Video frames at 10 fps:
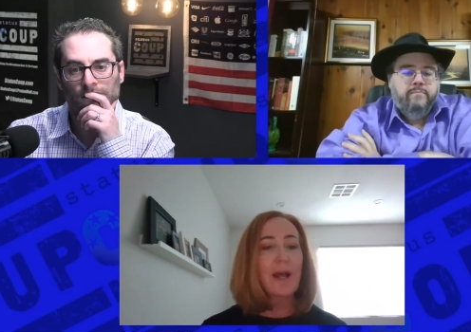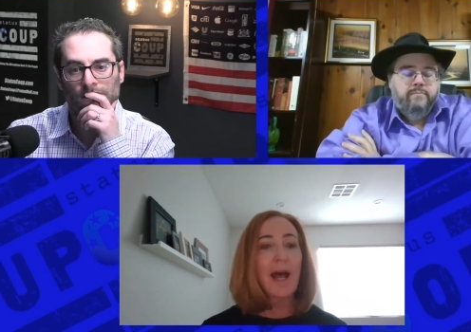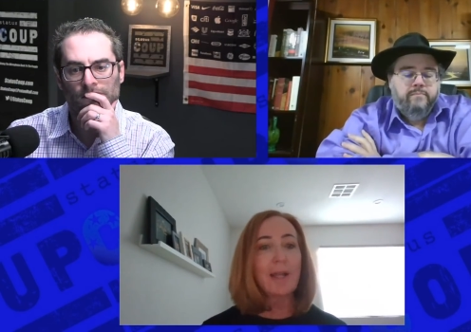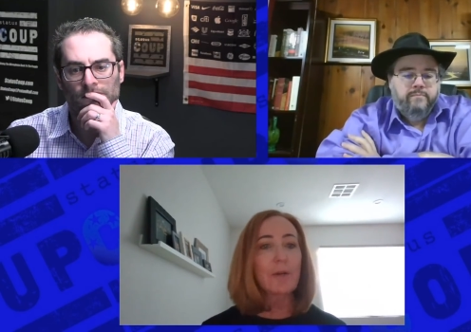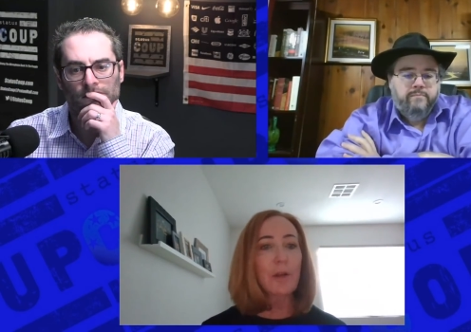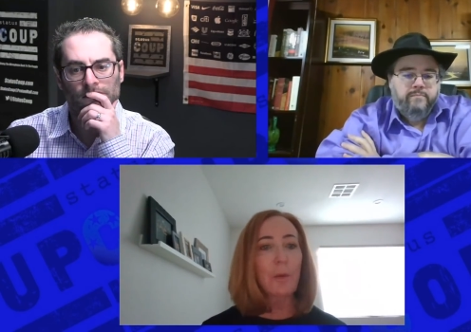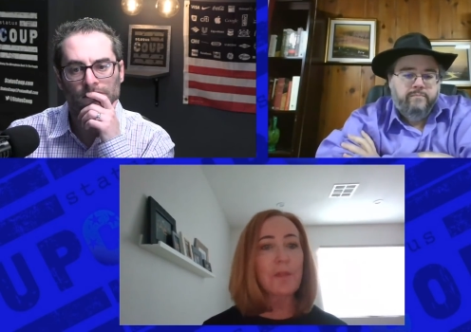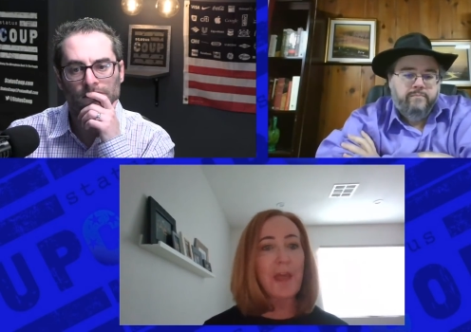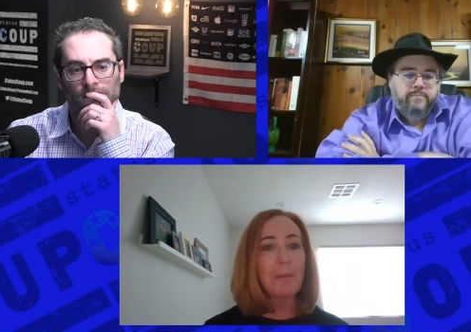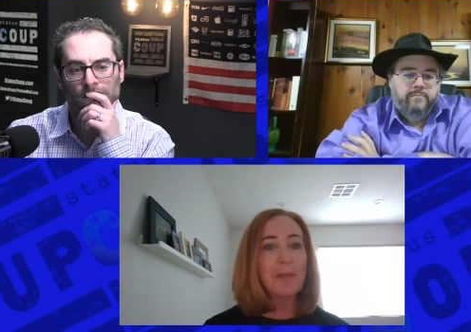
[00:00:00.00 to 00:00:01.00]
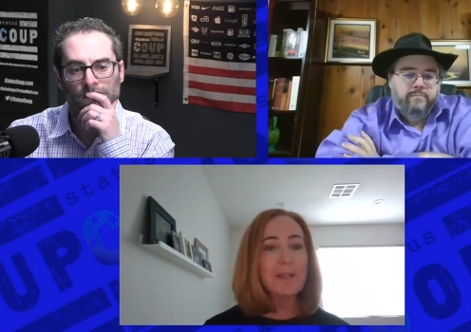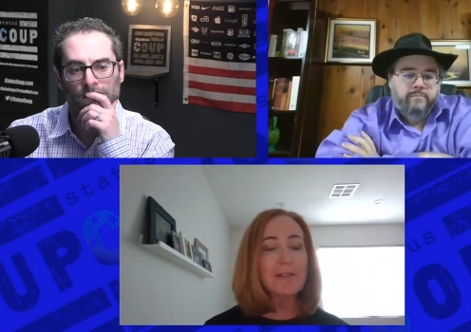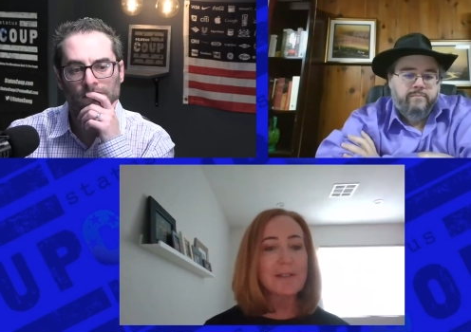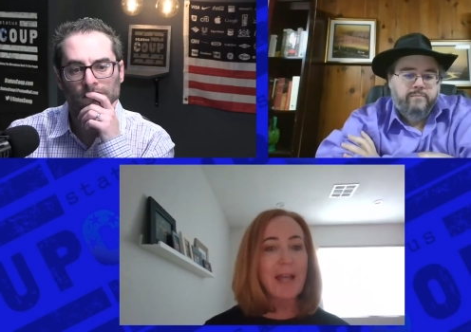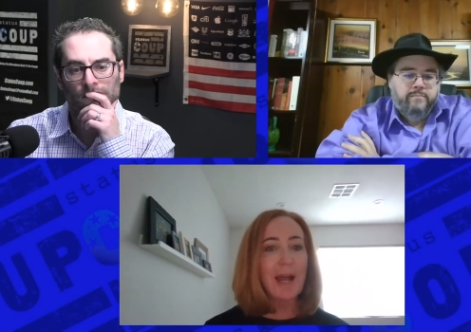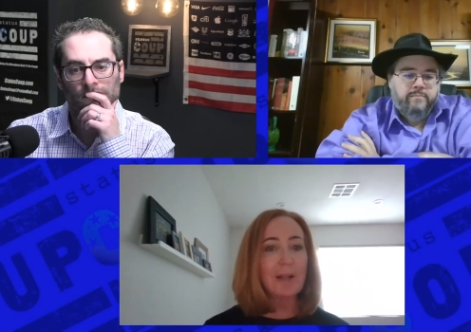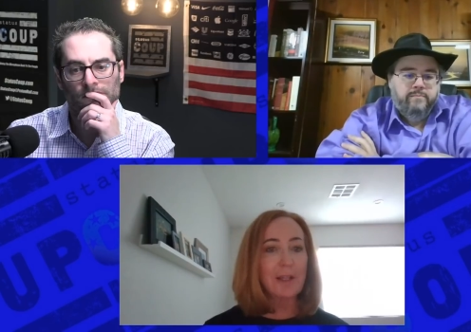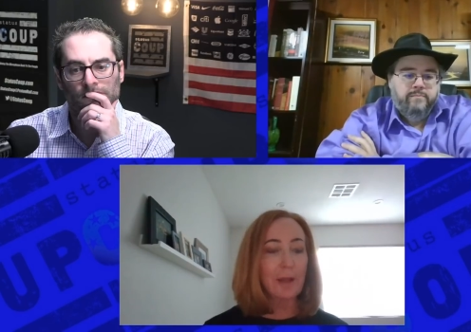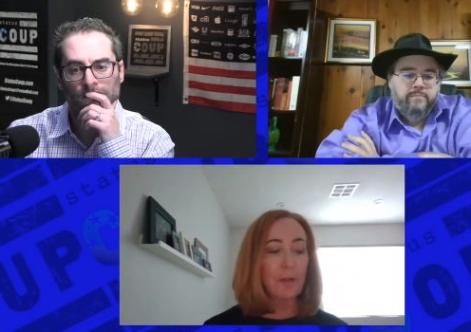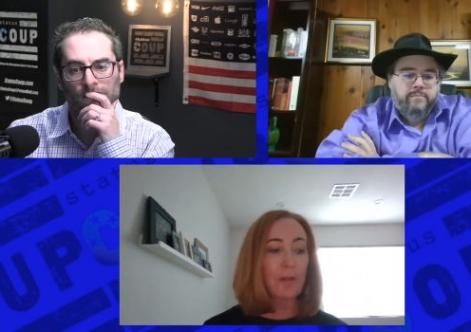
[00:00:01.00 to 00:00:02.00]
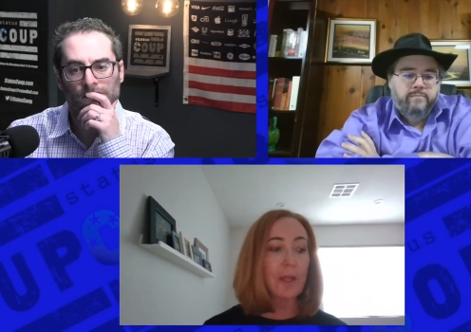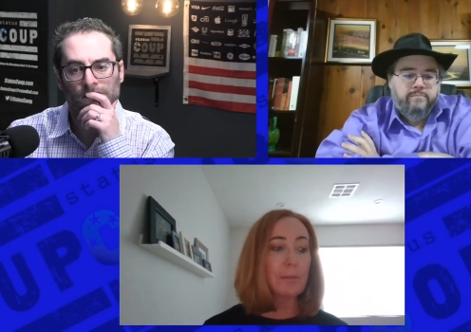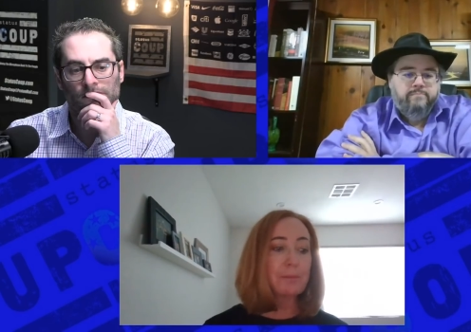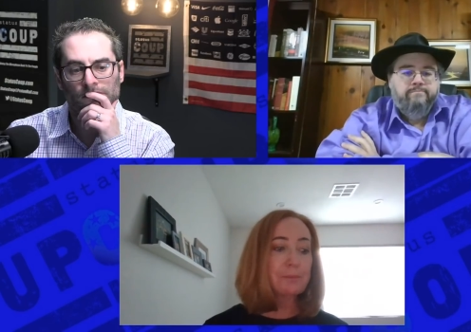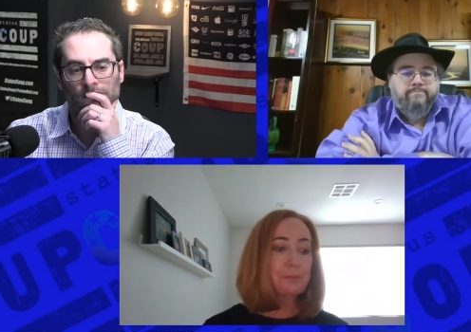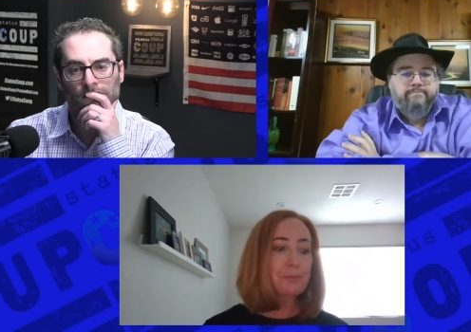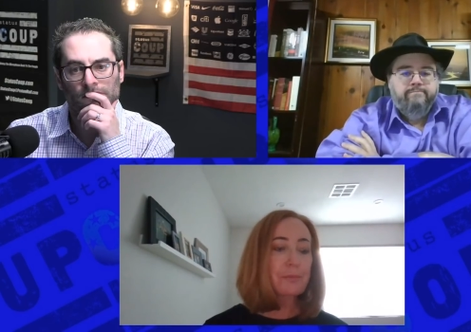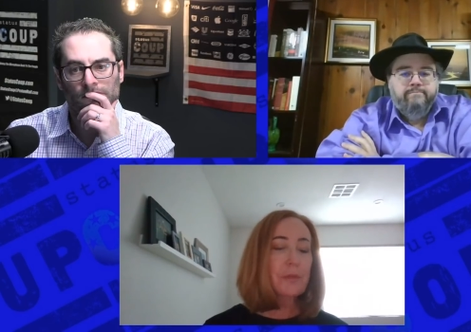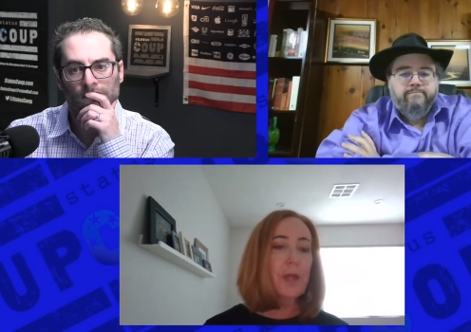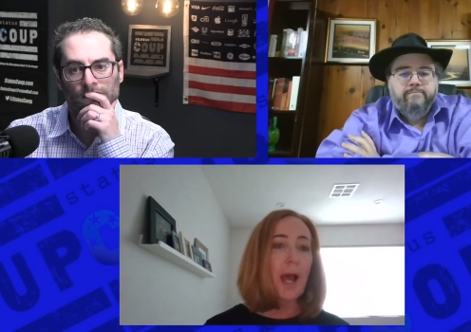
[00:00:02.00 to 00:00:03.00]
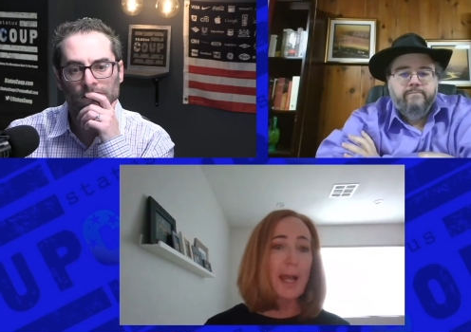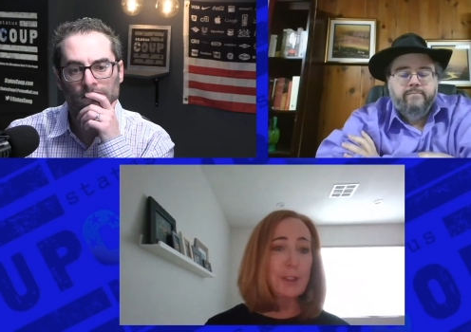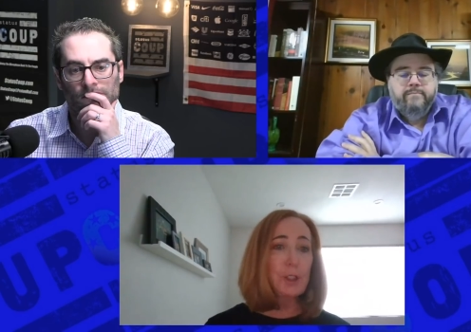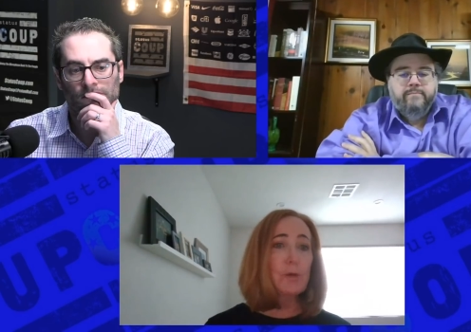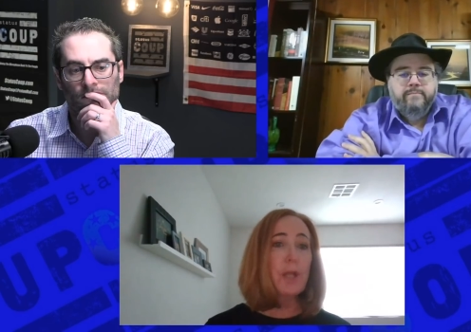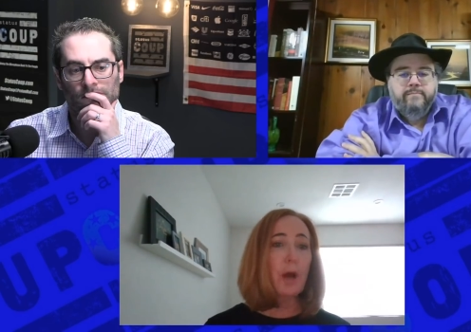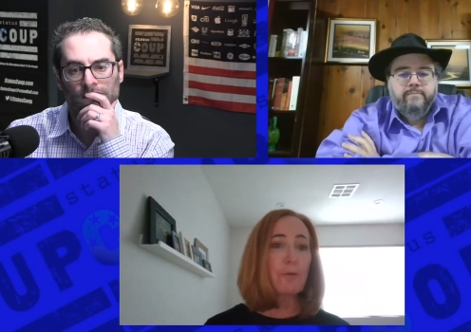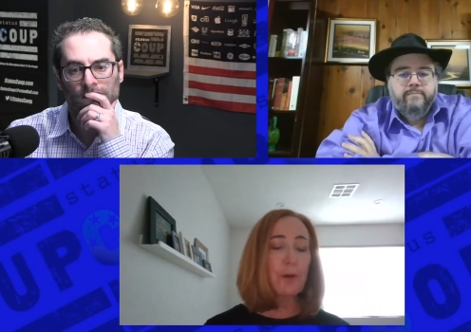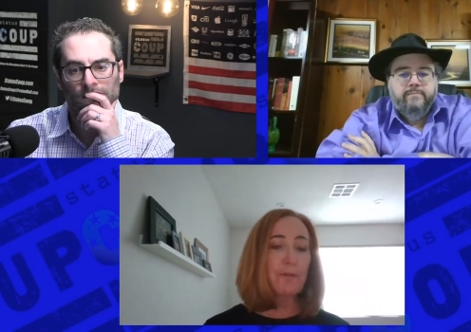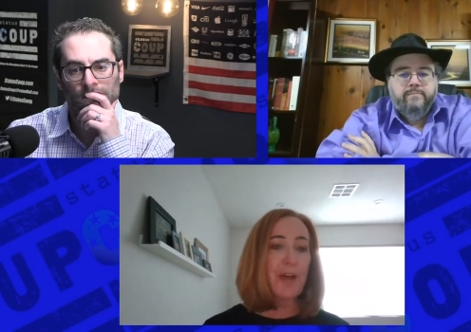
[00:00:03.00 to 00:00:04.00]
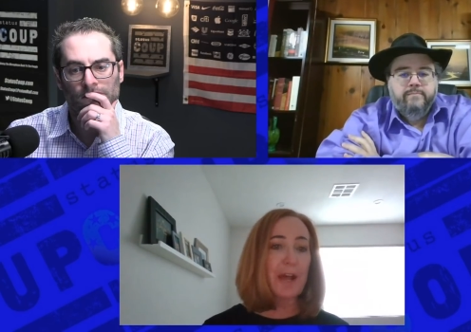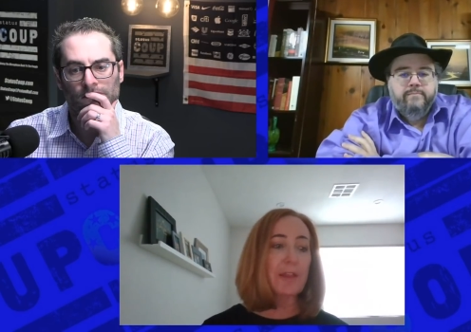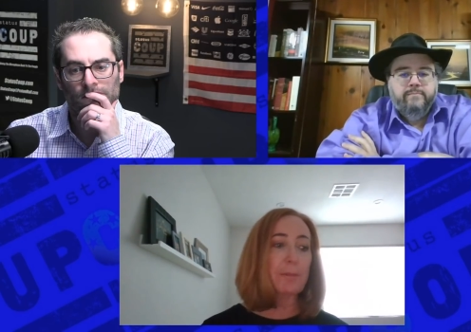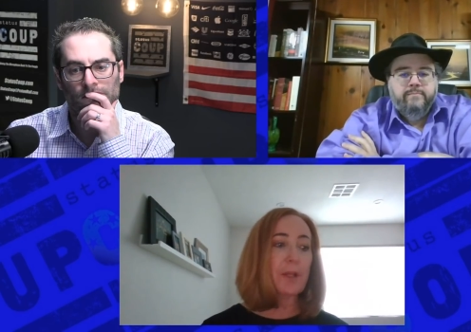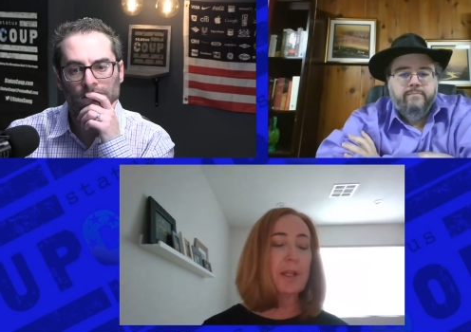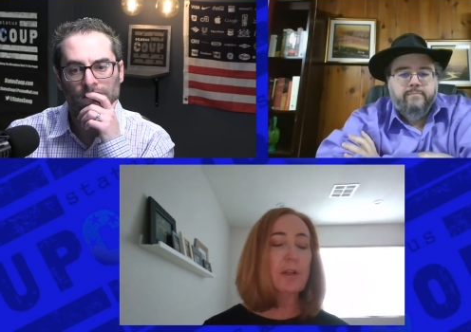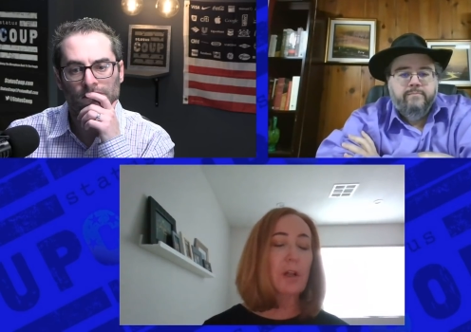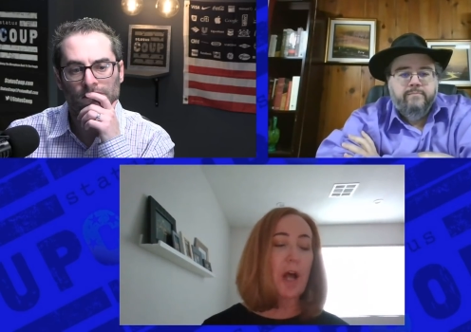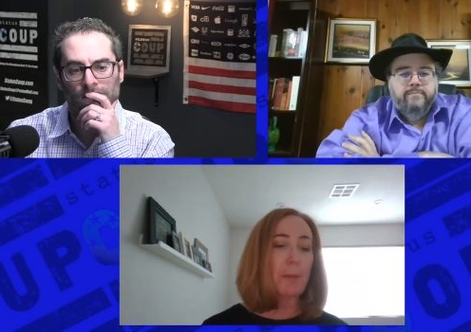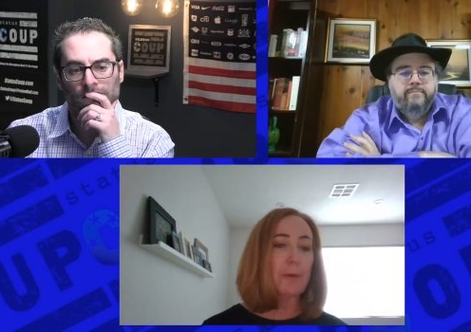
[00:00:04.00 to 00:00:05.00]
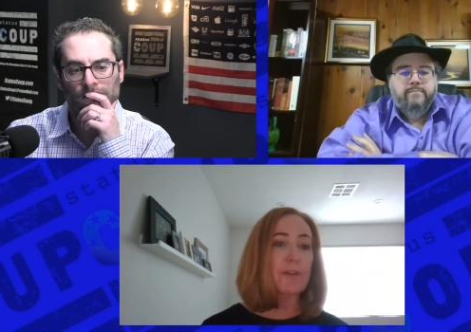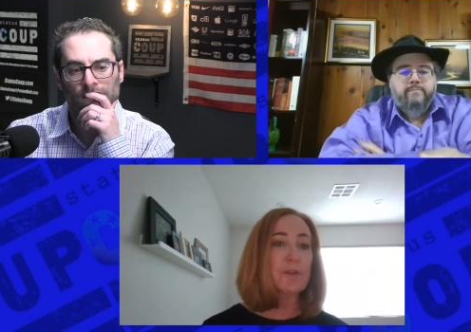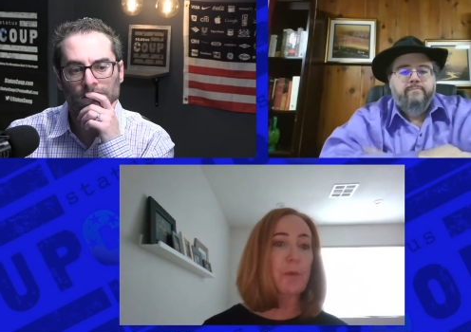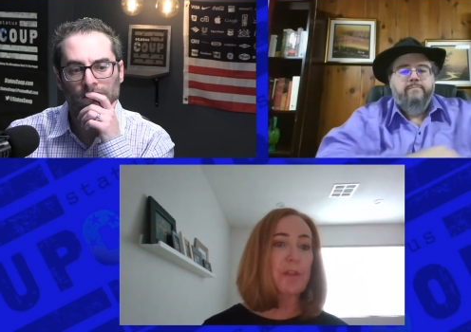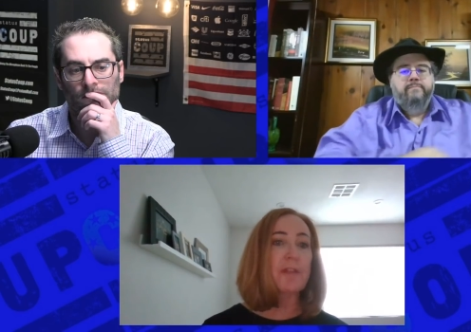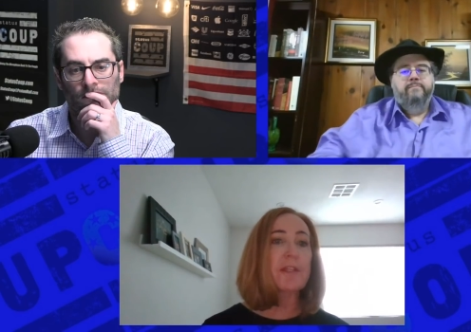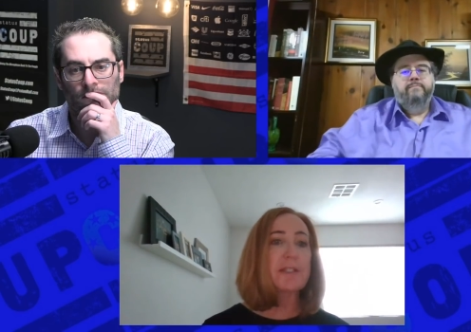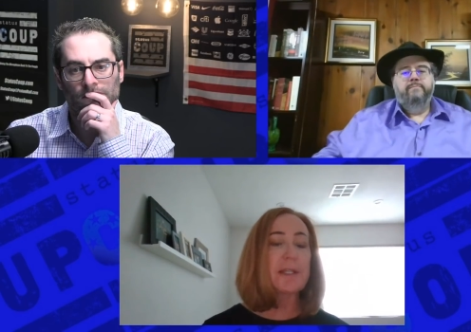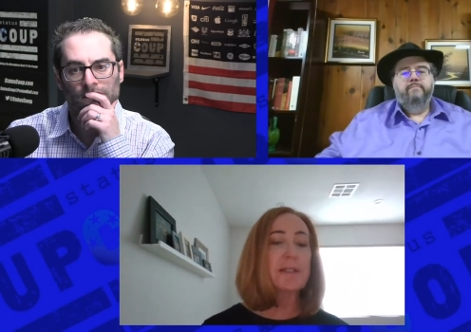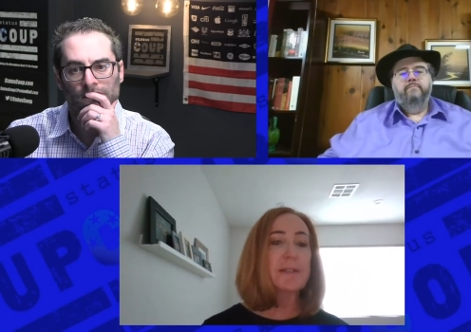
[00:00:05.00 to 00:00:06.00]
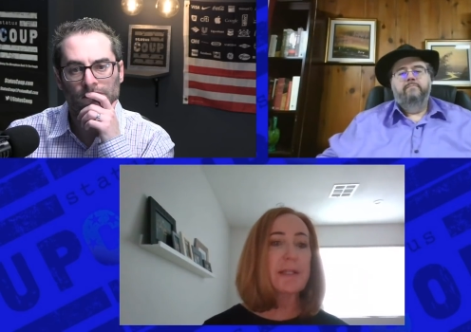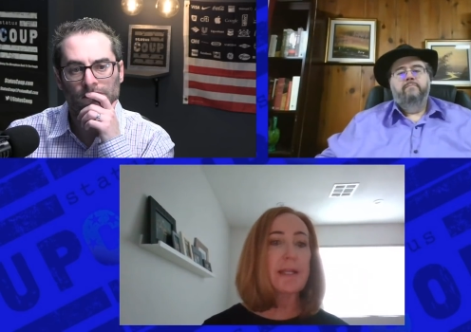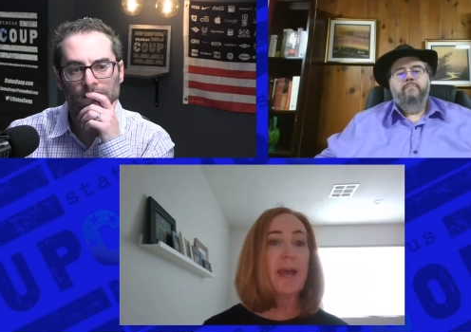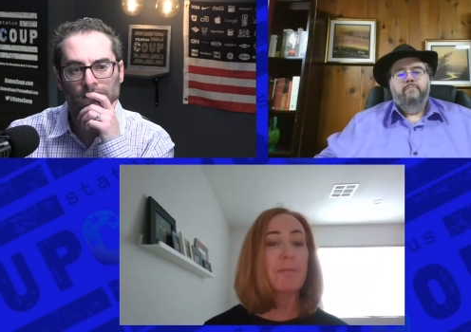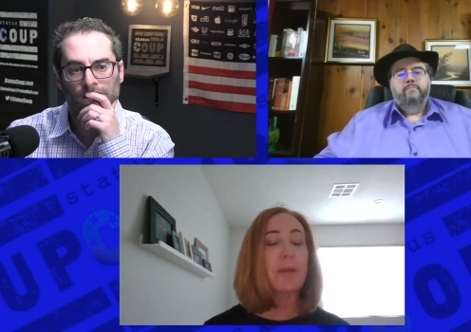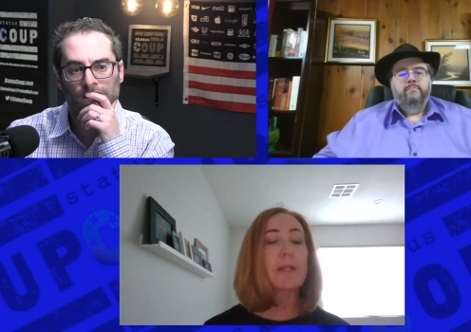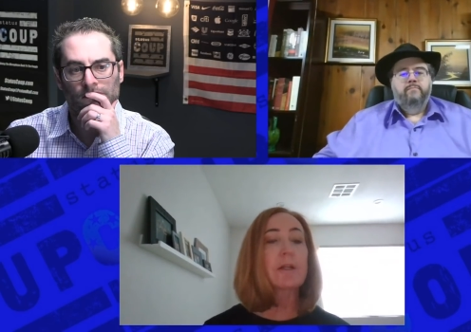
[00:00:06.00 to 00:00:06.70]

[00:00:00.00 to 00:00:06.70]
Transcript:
Speaker 1: I don't know what that means exactly, other than I do know for a fact that political operatives within the D N C have been